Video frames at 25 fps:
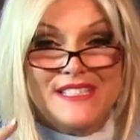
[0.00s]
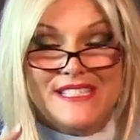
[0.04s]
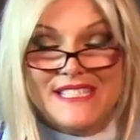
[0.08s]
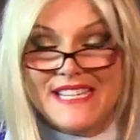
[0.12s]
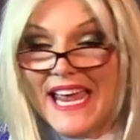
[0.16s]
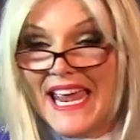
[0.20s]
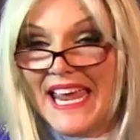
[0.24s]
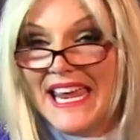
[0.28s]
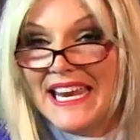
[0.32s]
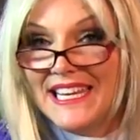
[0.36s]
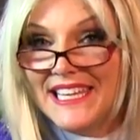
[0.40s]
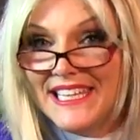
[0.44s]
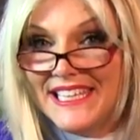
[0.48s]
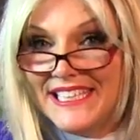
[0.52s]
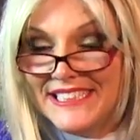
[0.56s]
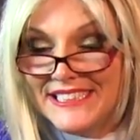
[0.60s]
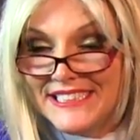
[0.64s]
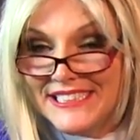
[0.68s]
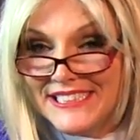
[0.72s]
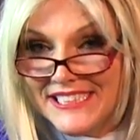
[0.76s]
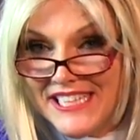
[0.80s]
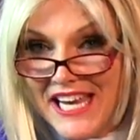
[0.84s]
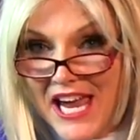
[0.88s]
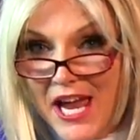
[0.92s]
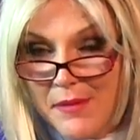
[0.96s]
Daily
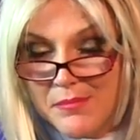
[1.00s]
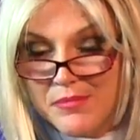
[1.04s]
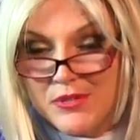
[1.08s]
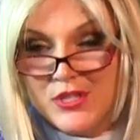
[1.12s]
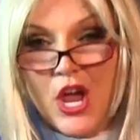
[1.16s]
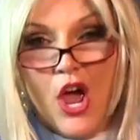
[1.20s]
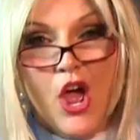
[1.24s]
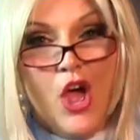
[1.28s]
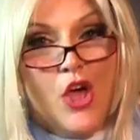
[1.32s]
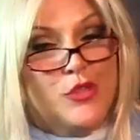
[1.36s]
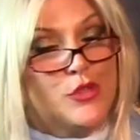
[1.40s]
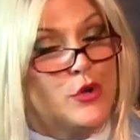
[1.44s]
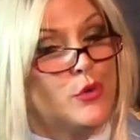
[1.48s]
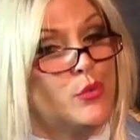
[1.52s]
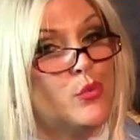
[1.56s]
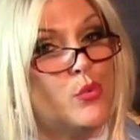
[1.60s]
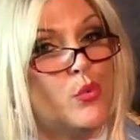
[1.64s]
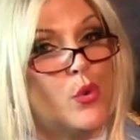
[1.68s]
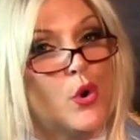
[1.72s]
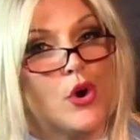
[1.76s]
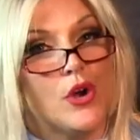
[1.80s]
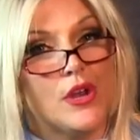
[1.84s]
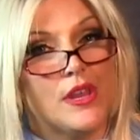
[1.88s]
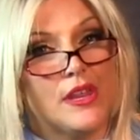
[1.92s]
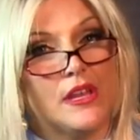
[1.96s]
Steps. The
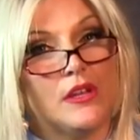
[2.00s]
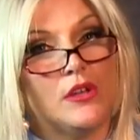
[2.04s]
word of